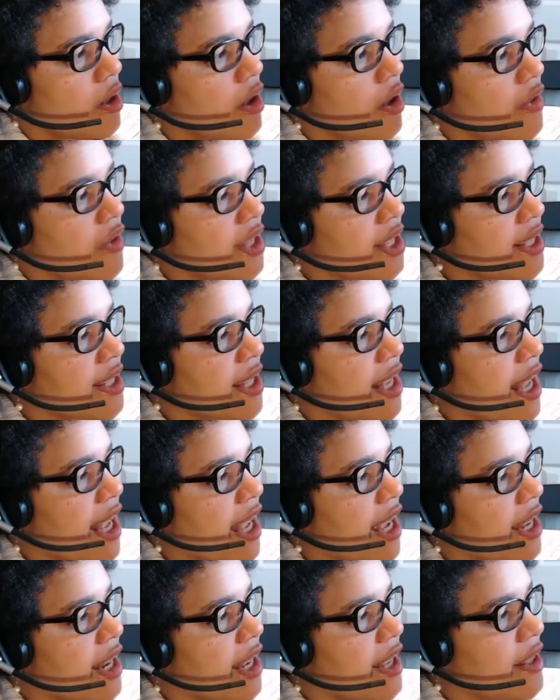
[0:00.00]
on this
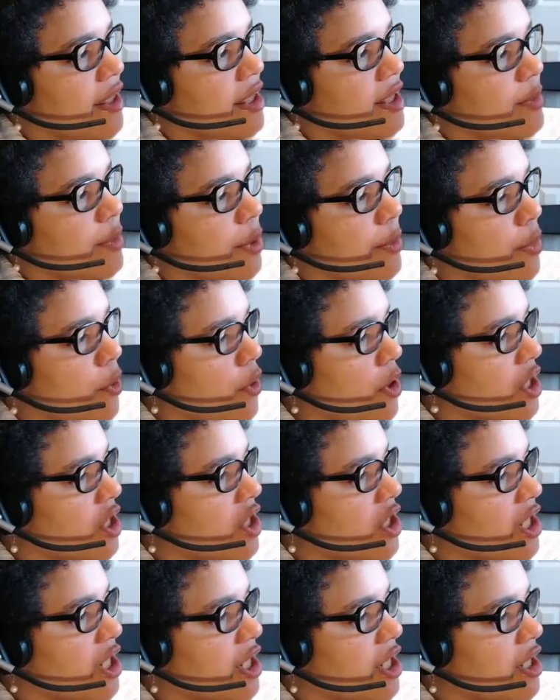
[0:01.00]
side, and this
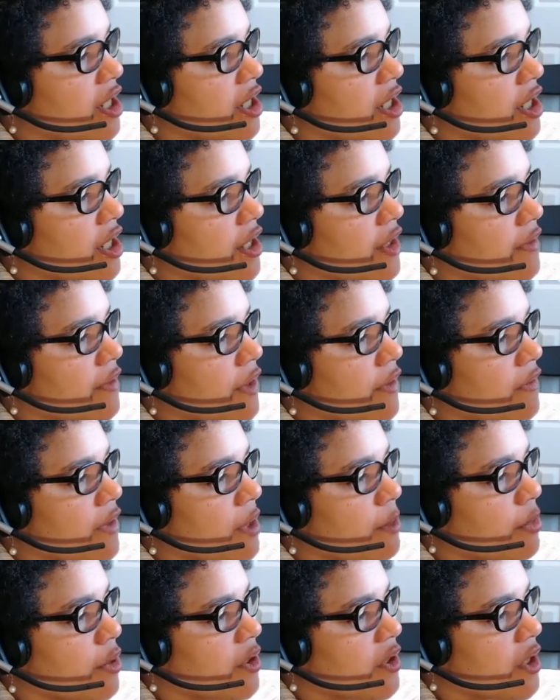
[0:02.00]
proportion is
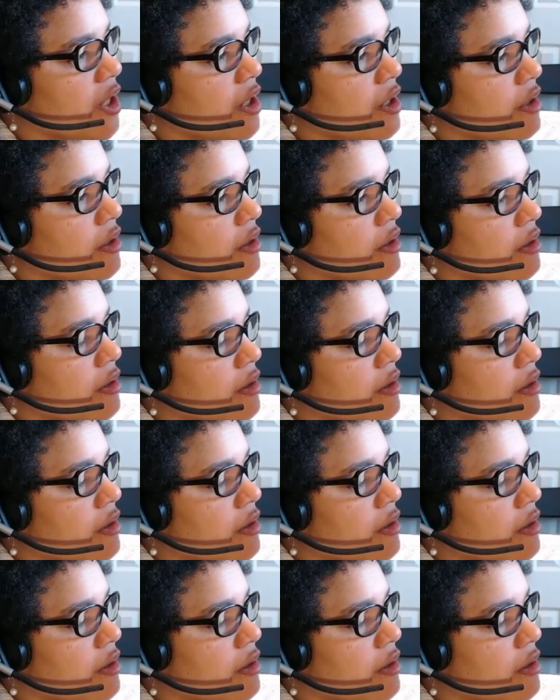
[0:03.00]
50%.